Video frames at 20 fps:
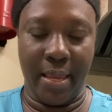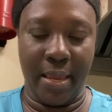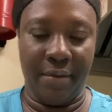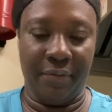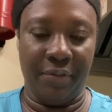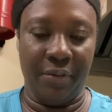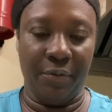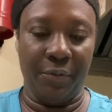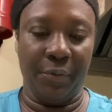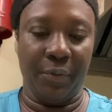
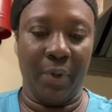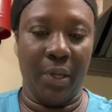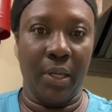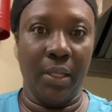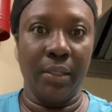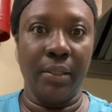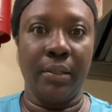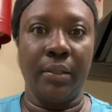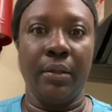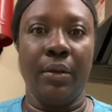
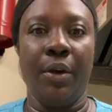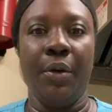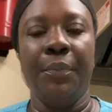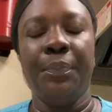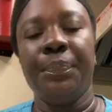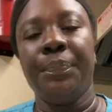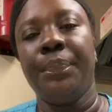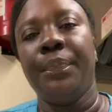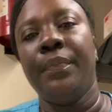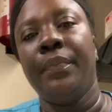everyone,
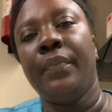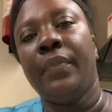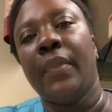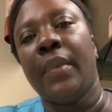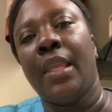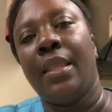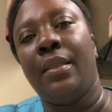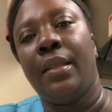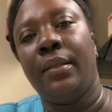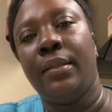so
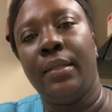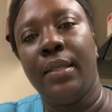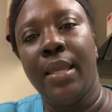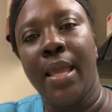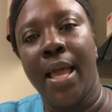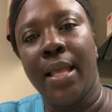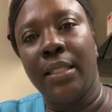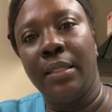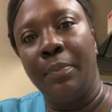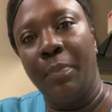the tea
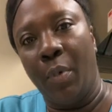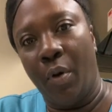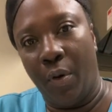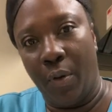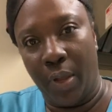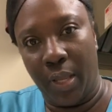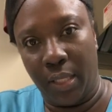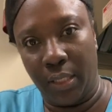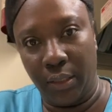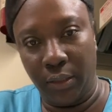has
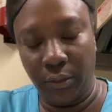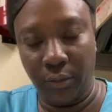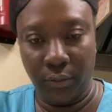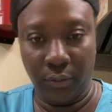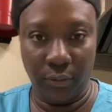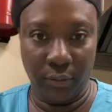boiled.